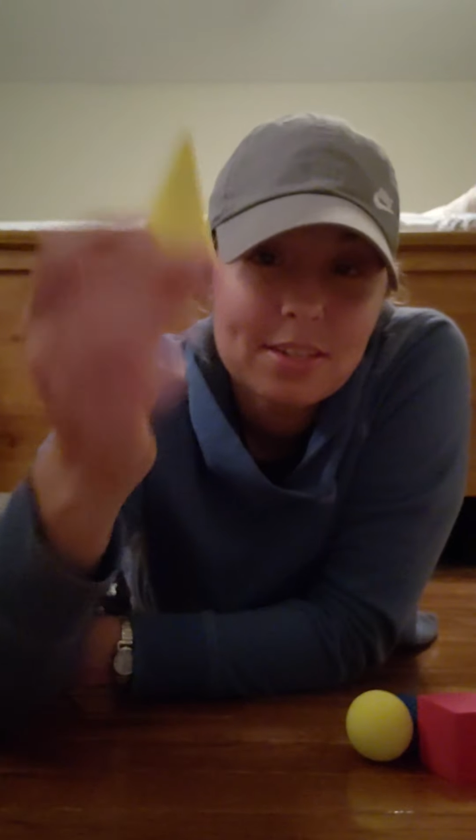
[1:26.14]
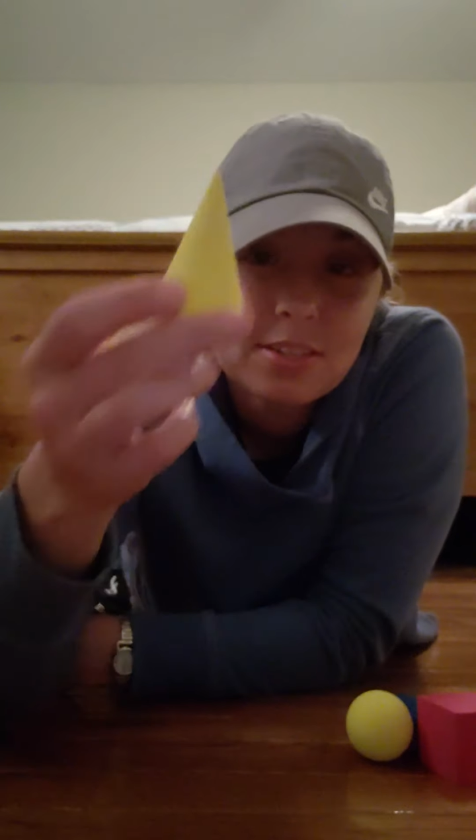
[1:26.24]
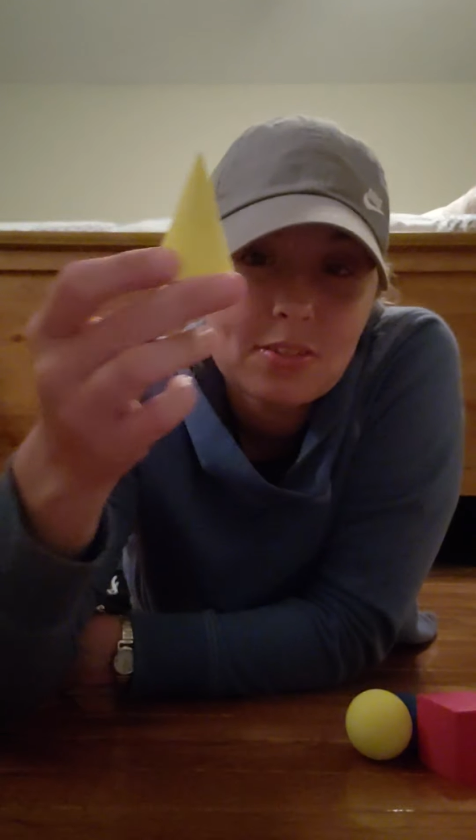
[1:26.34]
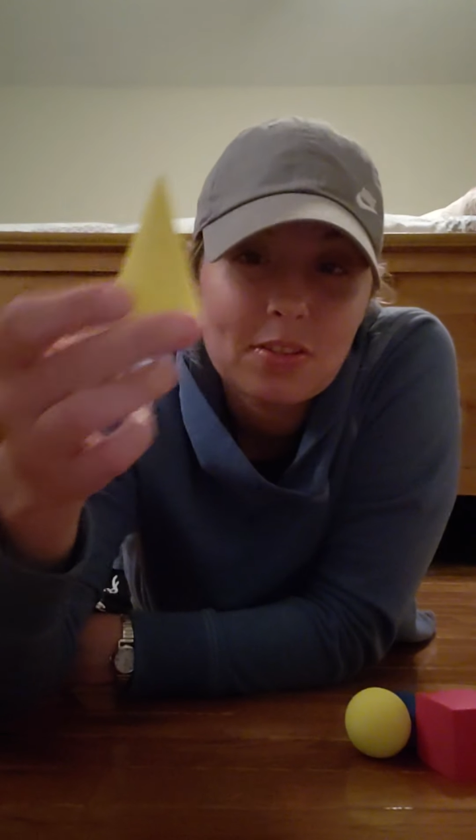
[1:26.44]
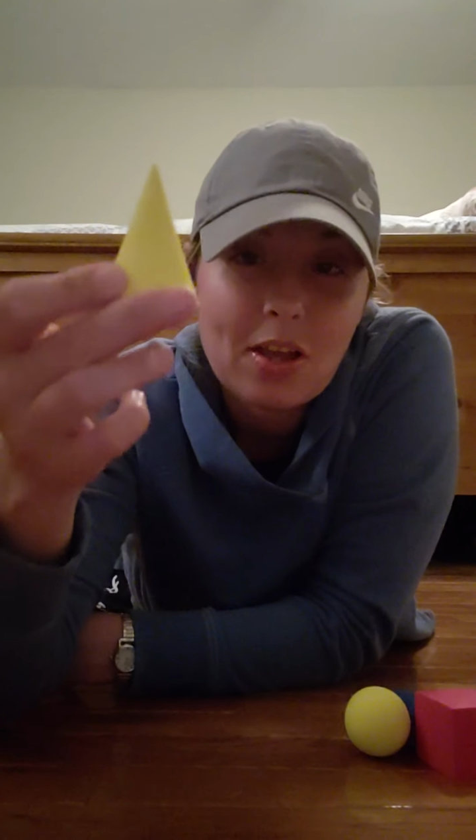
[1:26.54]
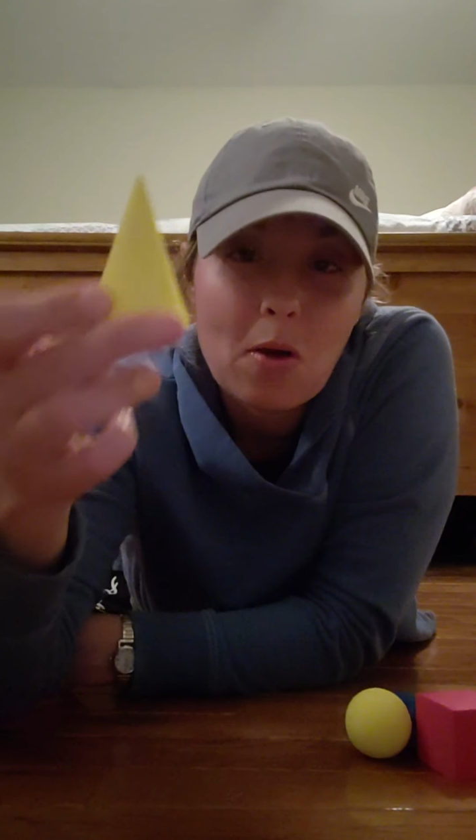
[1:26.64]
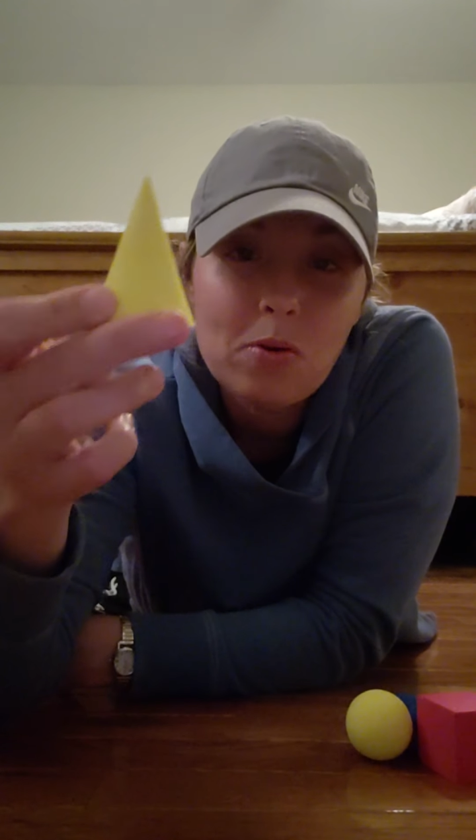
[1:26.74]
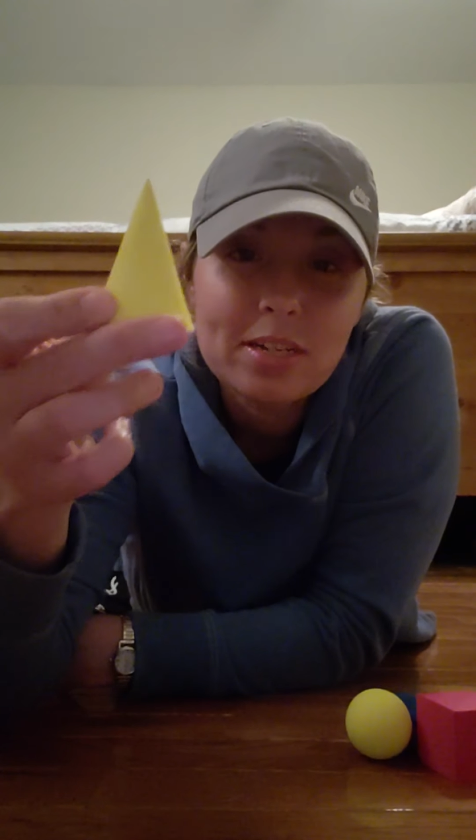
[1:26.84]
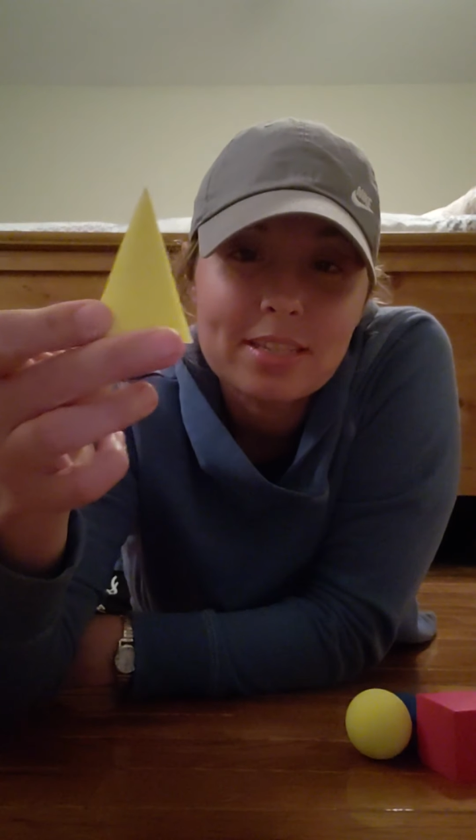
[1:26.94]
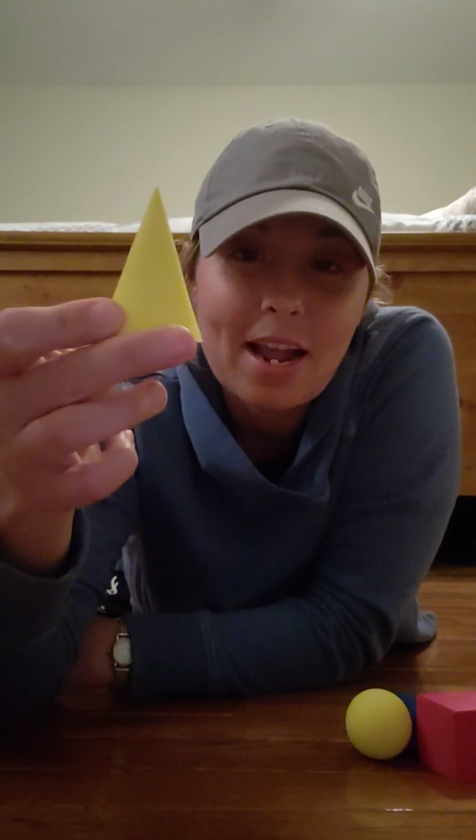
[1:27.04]
So the
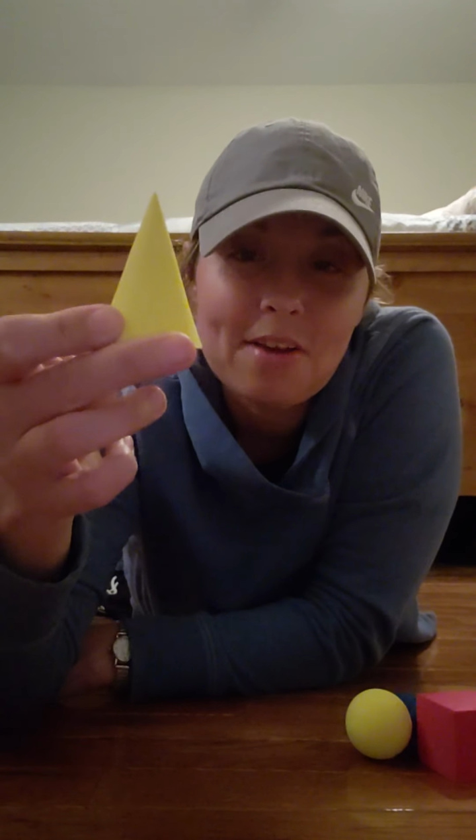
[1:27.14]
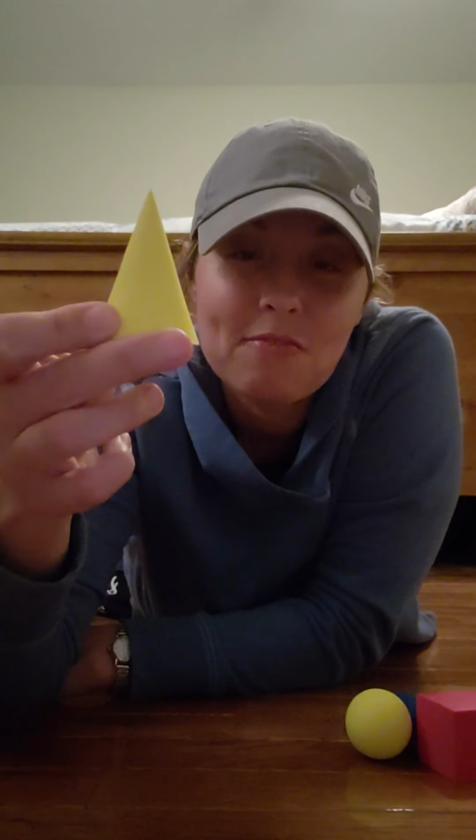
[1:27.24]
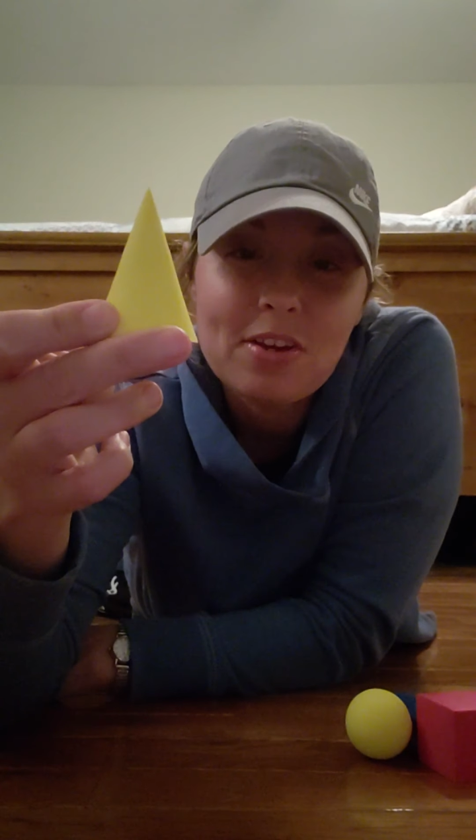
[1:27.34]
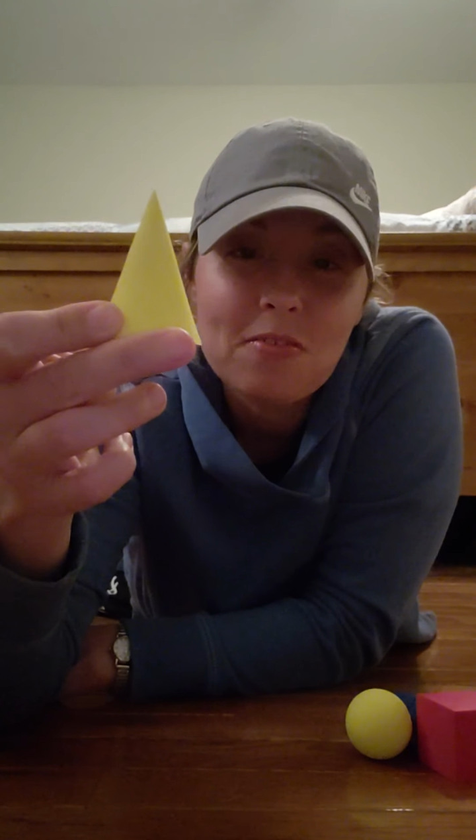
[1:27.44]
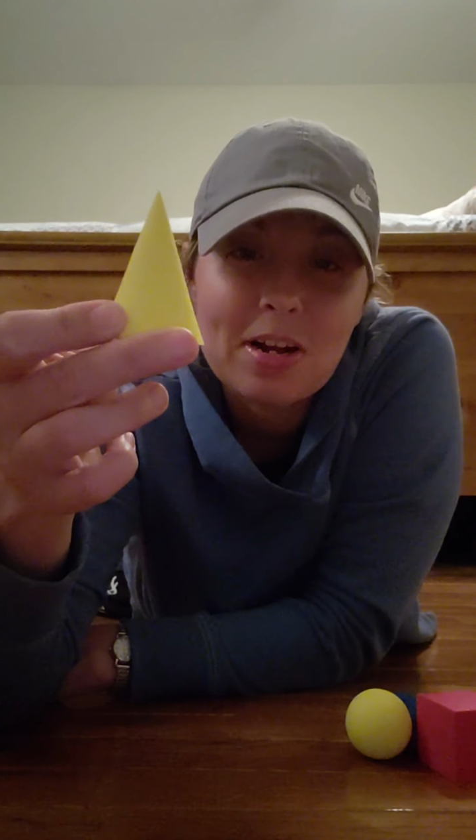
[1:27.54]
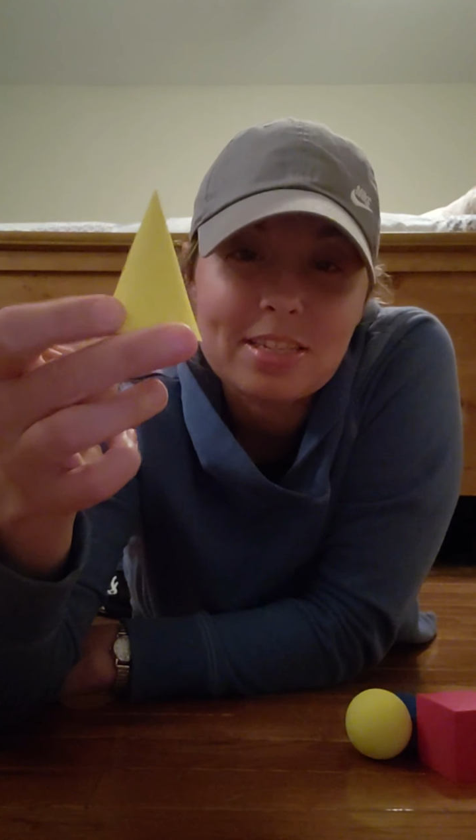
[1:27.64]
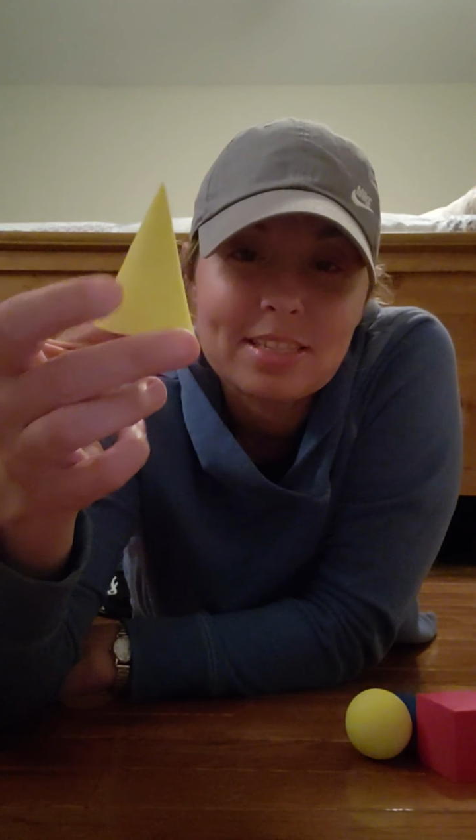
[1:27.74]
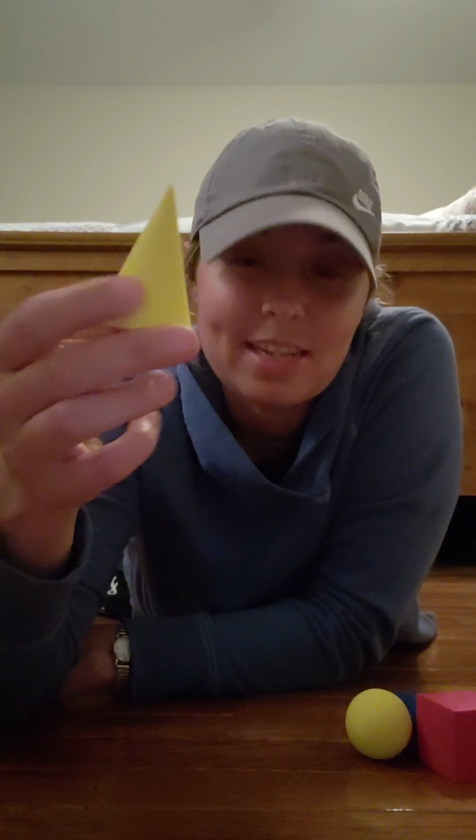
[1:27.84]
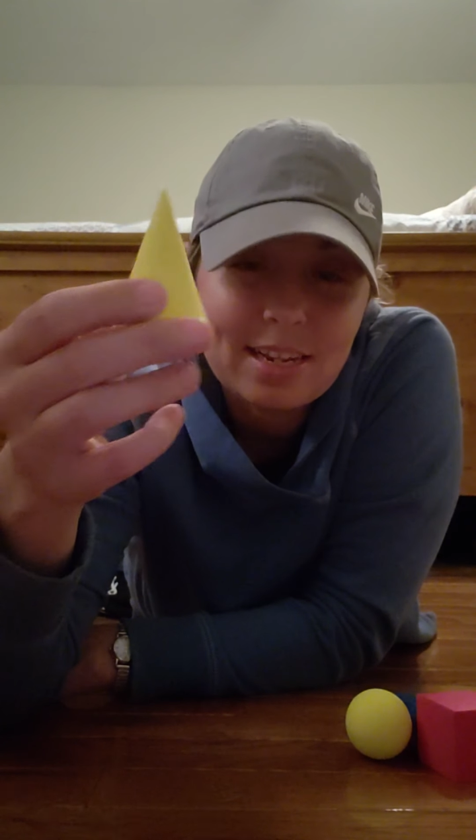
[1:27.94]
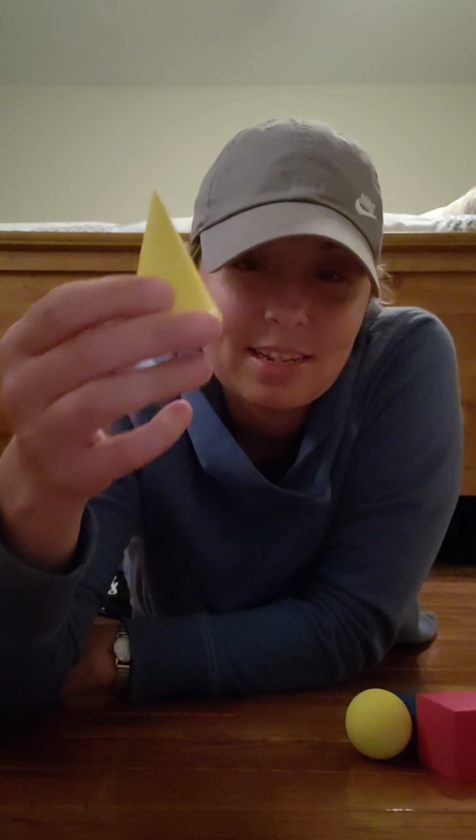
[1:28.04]
cone is kind of
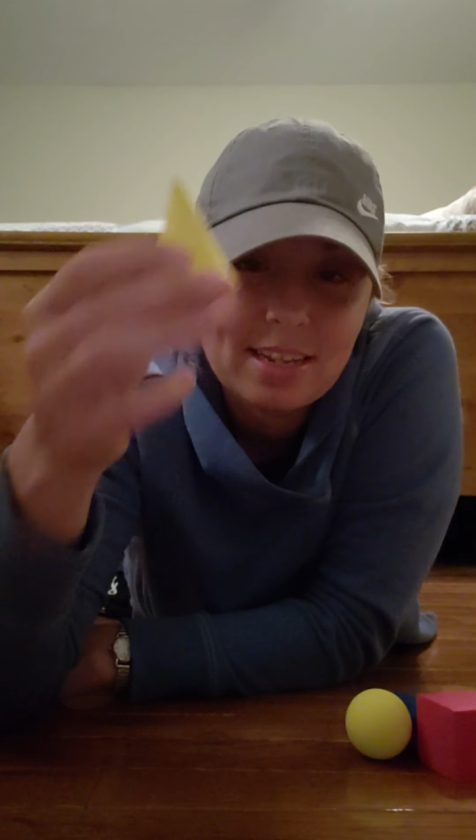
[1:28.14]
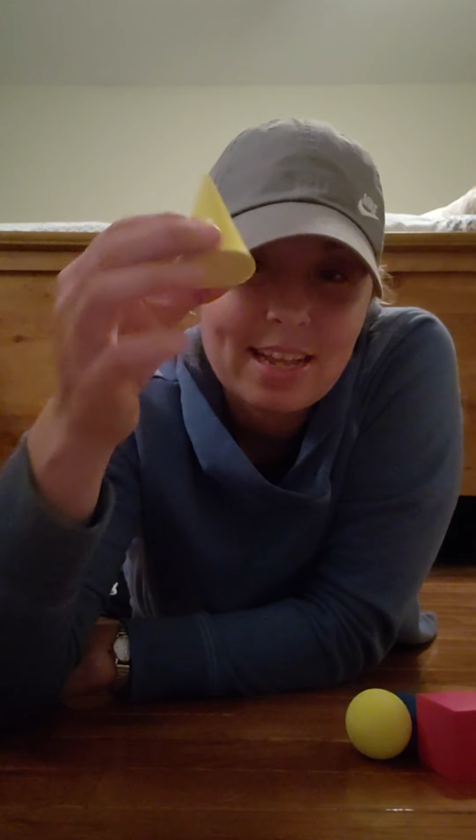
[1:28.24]
interesting.